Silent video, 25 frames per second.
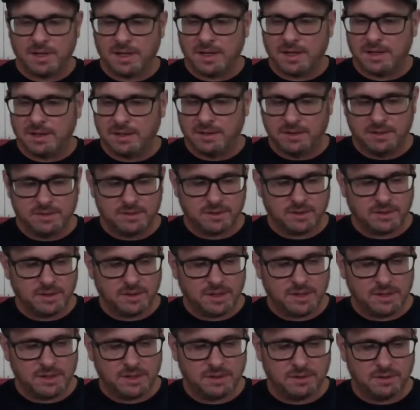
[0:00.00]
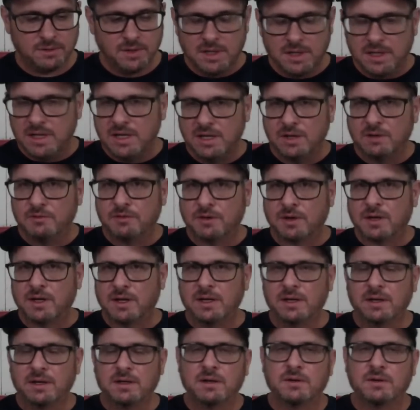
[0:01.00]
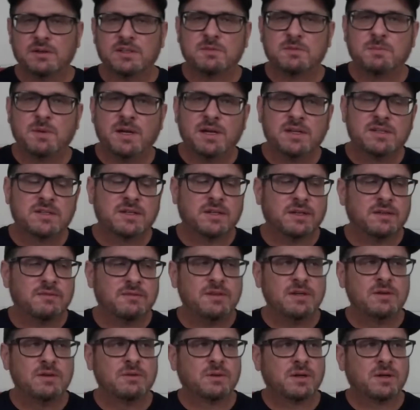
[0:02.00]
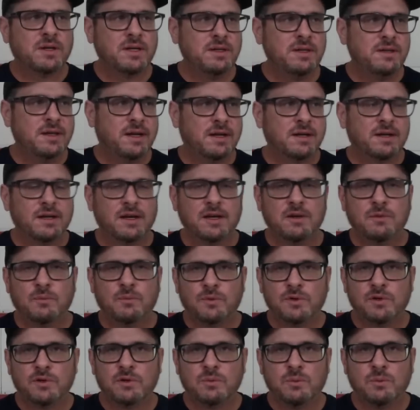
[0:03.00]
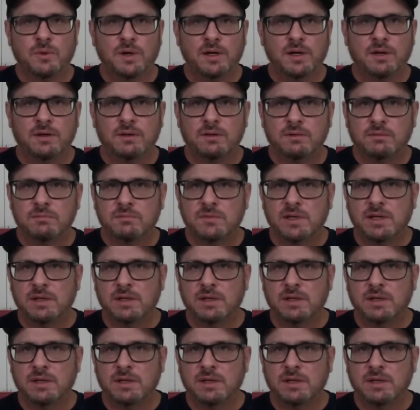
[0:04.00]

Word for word: than that, it is a good idea. You know, for clear coat especially, if you don't clean that gun real well,